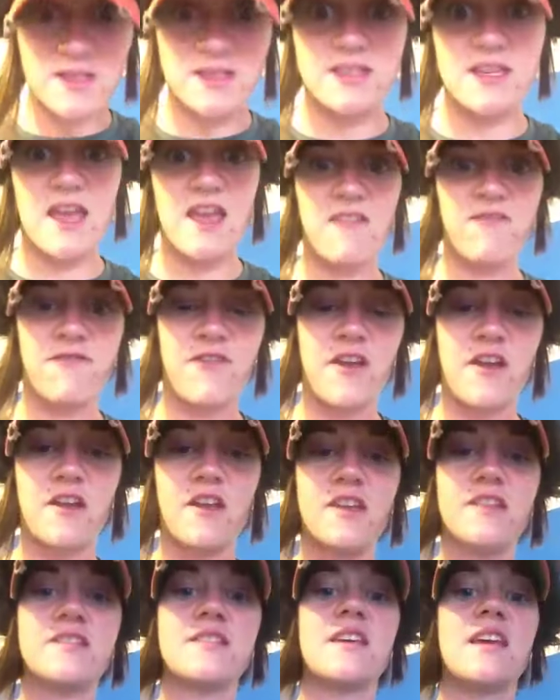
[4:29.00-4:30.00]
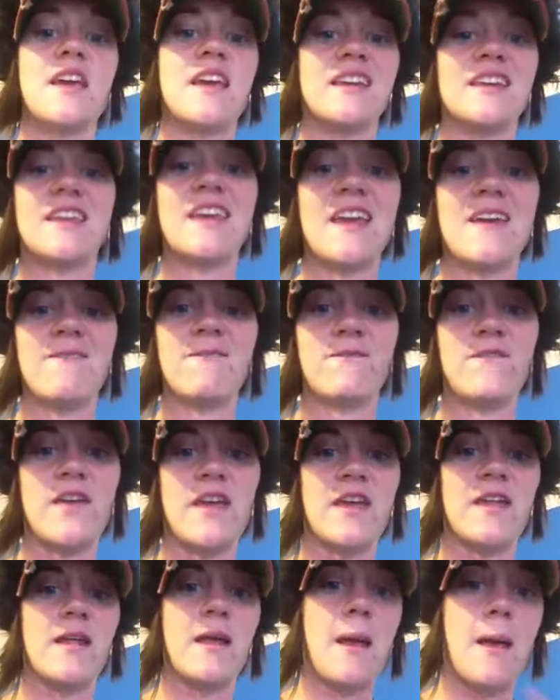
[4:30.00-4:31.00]
stay fearless, and get
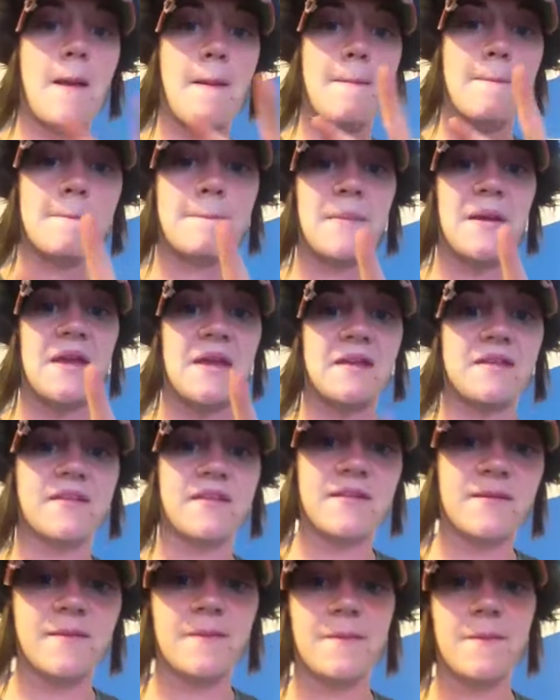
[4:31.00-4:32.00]
fit. Peace.